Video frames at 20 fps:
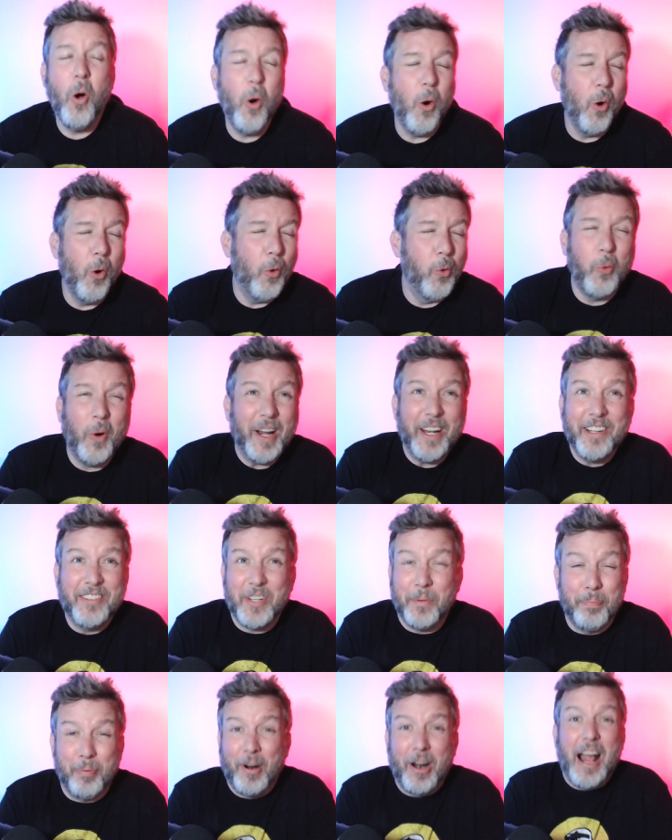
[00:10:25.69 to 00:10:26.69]
Oh, what a
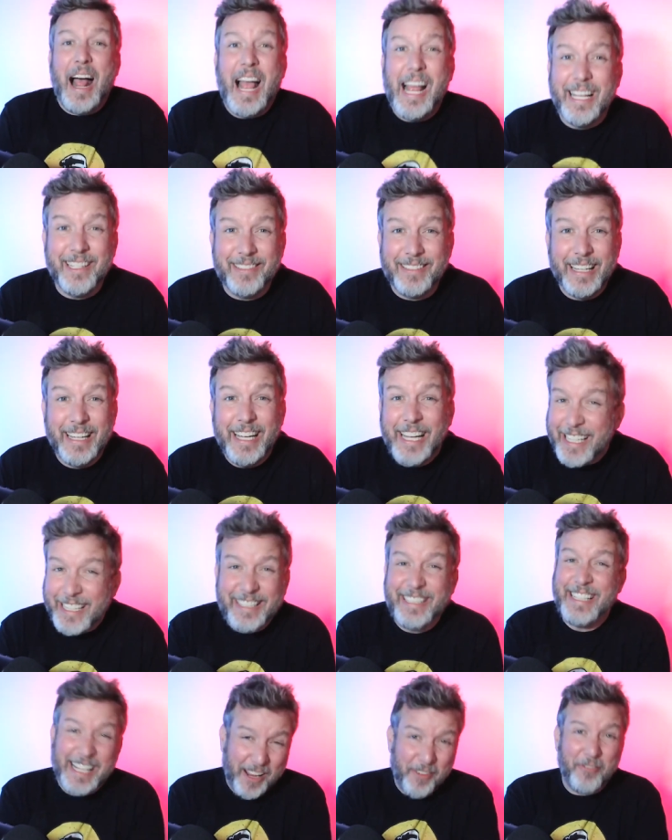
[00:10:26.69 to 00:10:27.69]
surprise!
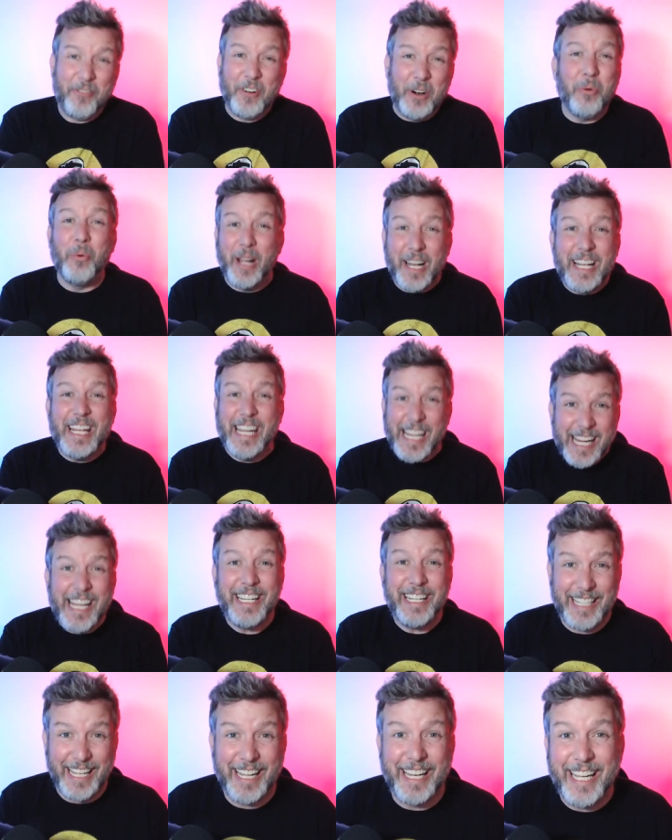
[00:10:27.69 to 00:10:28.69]
It's different when
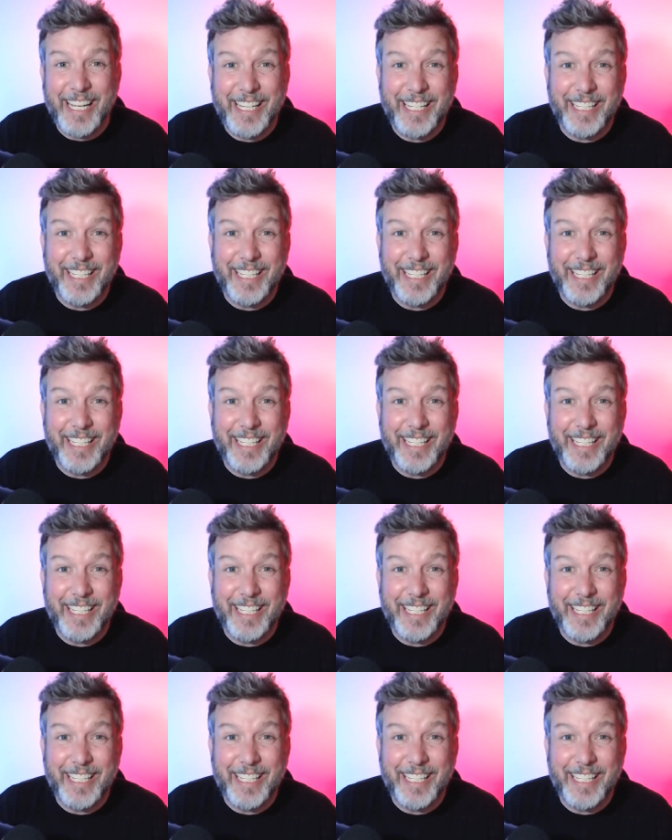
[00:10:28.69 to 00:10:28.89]
he did